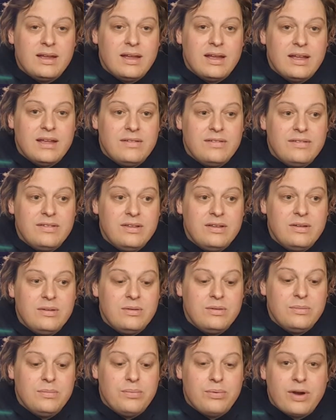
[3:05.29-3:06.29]
if
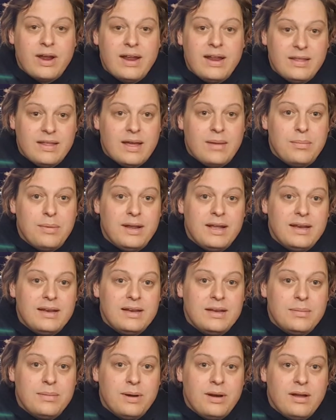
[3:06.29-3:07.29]
you break that bleed
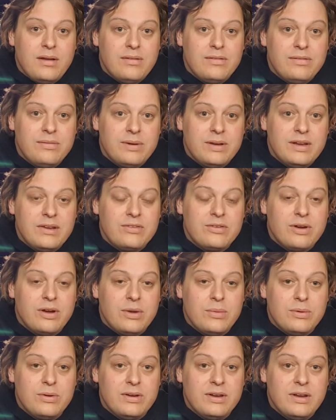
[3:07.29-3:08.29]
nipple off when you're trying
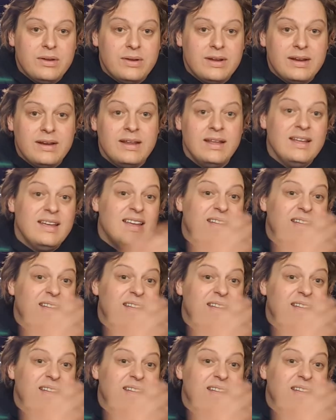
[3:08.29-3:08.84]
to undo it,